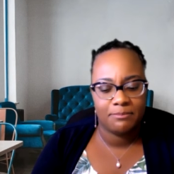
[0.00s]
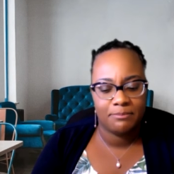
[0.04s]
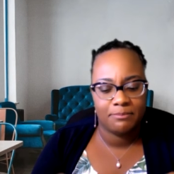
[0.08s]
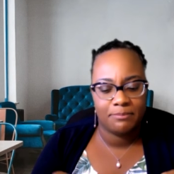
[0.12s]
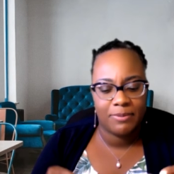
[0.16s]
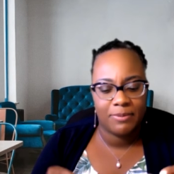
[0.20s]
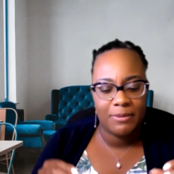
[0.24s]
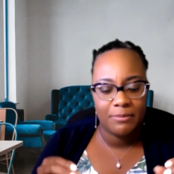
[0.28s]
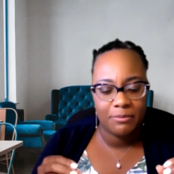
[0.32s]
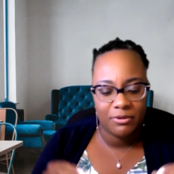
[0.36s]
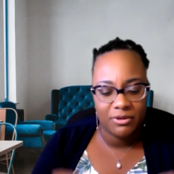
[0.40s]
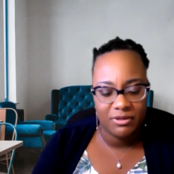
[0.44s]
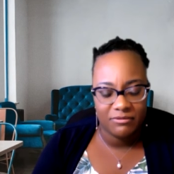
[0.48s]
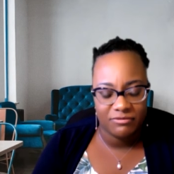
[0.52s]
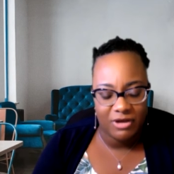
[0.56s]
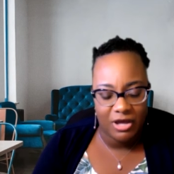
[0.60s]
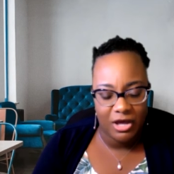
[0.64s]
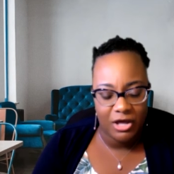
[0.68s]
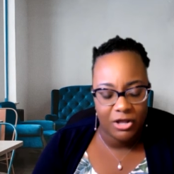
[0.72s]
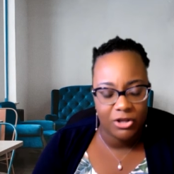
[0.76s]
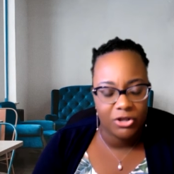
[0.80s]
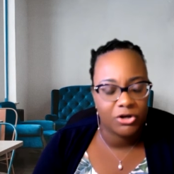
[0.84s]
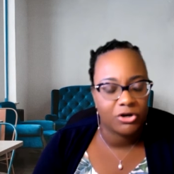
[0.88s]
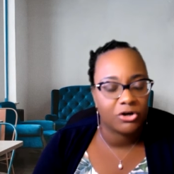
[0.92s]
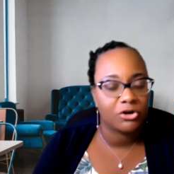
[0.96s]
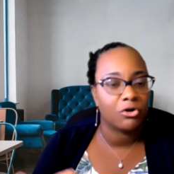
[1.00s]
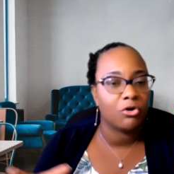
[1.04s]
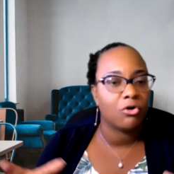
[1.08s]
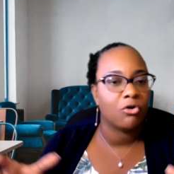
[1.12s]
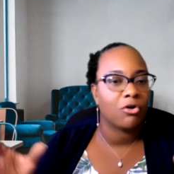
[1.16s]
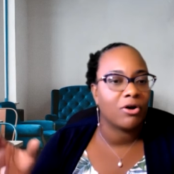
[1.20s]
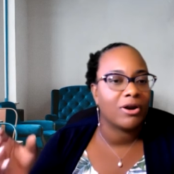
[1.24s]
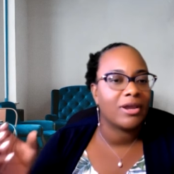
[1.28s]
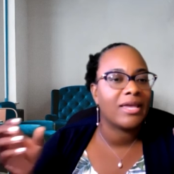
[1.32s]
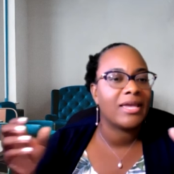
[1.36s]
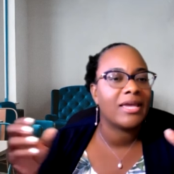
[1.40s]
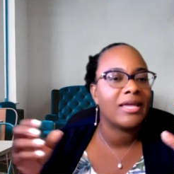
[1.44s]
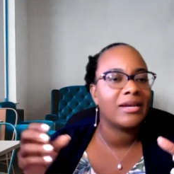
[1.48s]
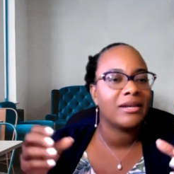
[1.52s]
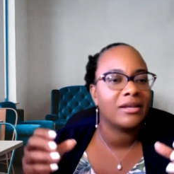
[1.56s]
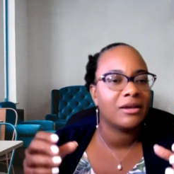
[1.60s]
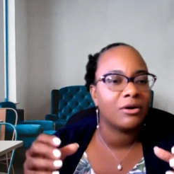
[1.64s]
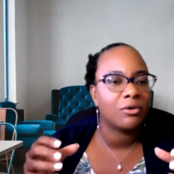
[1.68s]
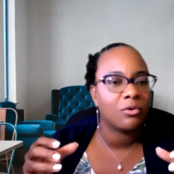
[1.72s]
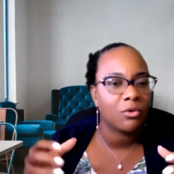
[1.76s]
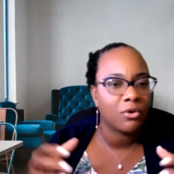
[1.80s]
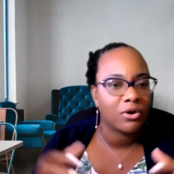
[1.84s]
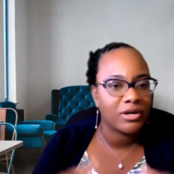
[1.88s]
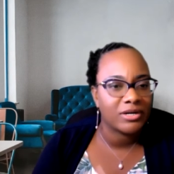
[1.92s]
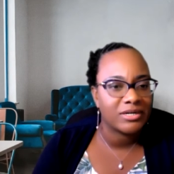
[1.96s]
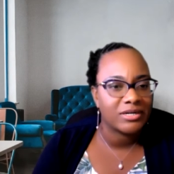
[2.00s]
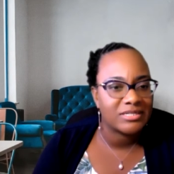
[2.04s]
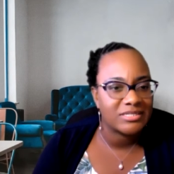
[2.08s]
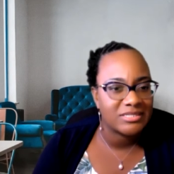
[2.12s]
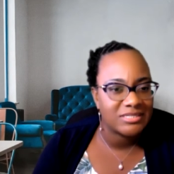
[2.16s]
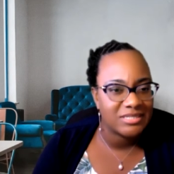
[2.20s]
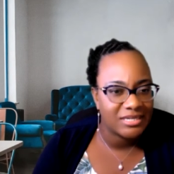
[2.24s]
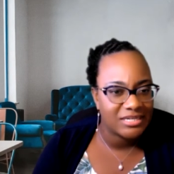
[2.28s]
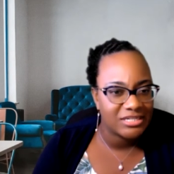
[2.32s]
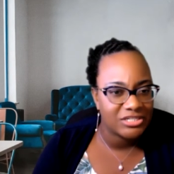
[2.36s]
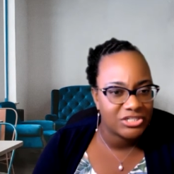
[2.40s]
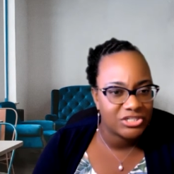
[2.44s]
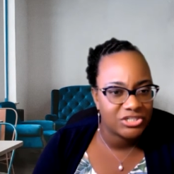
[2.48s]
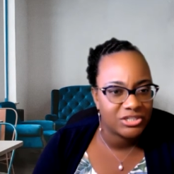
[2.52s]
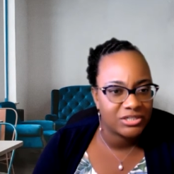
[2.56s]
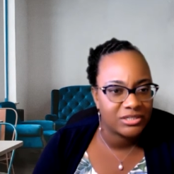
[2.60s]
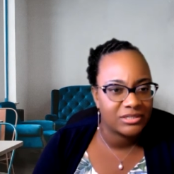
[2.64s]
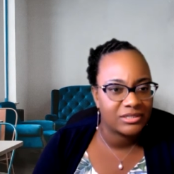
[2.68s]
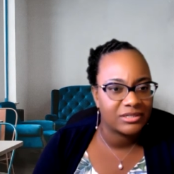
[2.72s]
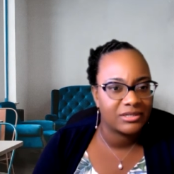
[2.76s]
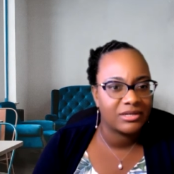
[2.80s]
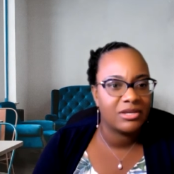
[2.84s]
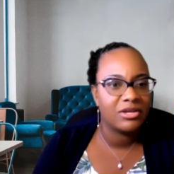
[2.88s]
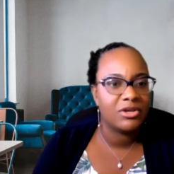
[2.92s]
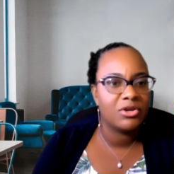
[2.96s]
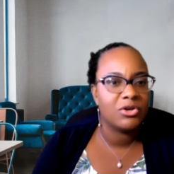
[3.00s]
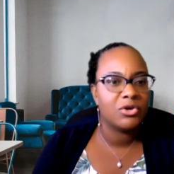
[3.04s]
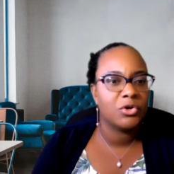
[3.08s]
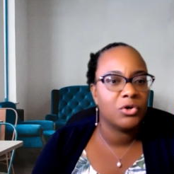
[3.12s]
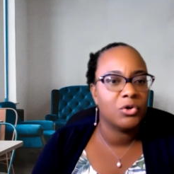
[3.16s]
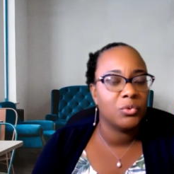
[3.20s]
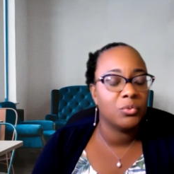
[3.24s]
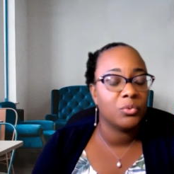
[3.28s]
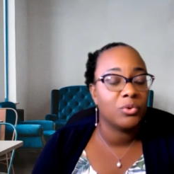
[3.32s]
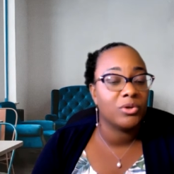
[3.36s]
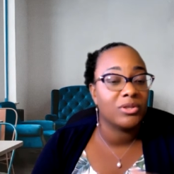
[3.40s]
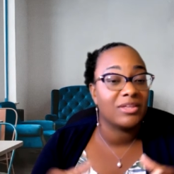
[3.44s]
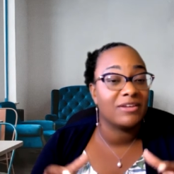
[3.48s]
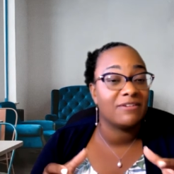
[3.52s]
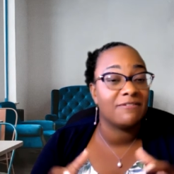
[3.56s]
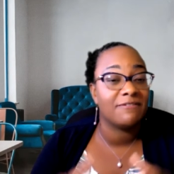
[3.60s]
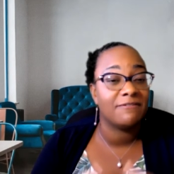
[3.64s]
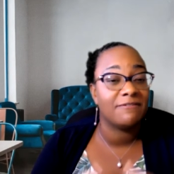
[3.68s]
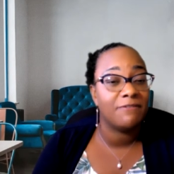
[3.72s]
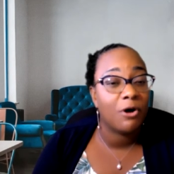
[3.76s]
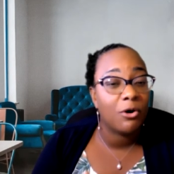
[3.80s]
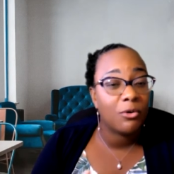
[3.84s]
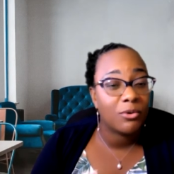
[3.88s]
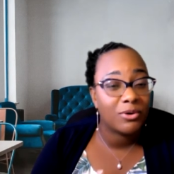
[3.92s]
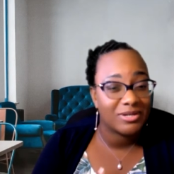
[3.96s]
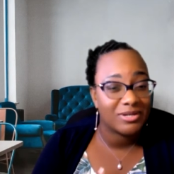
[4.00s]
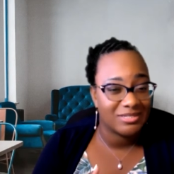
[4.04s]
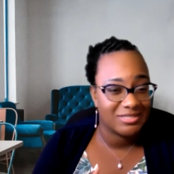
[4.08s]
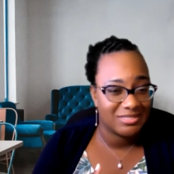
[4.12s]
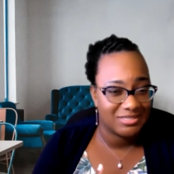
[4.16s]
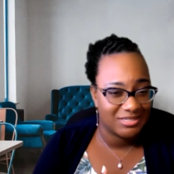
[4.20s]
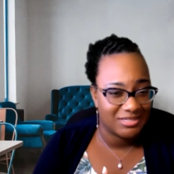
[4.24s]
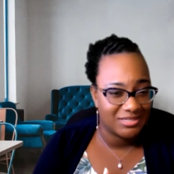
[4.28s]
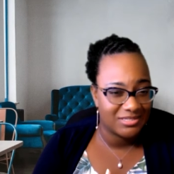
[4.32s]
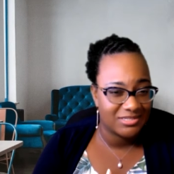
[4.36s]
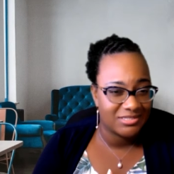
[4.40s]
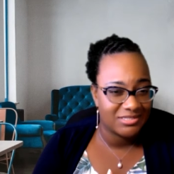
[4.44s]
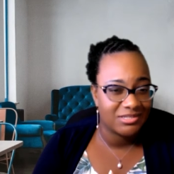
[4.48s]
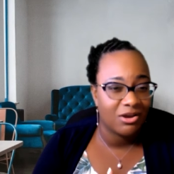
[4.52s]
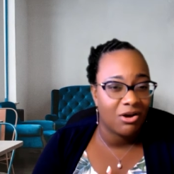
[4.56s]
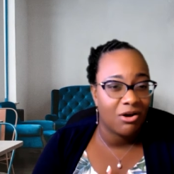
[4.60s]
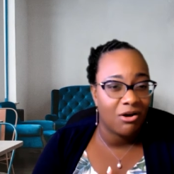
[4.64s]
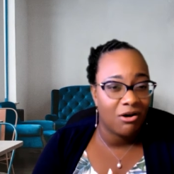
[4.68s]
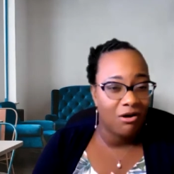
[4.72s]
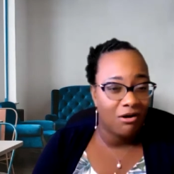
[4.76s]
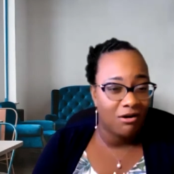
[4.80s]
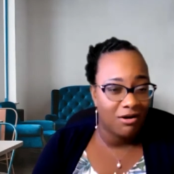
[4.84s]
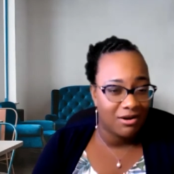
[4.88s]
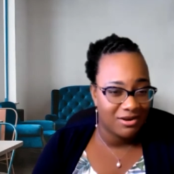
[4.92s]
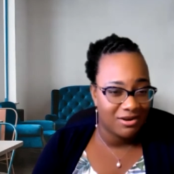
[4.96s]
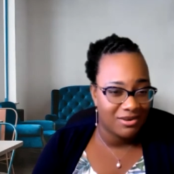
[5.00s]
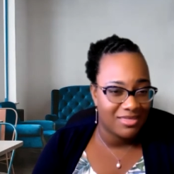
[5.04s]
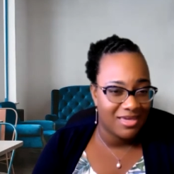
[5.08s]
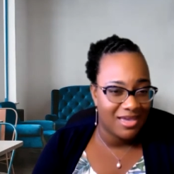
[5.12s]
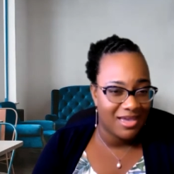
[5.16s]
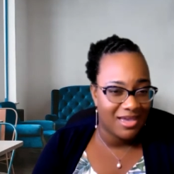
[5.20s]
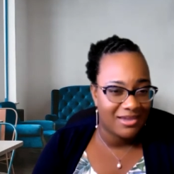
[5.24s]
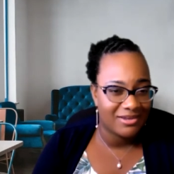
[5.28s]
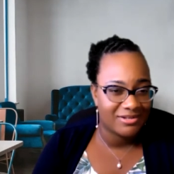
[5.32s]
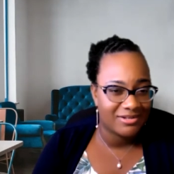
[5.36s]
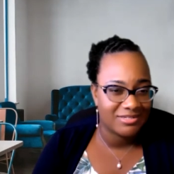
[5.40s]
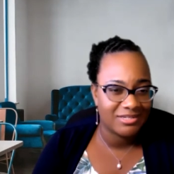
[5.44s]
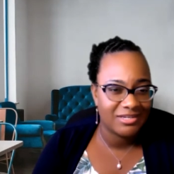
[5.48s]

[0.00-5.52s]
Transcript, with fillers: people of color or in an organization who really focuses on that.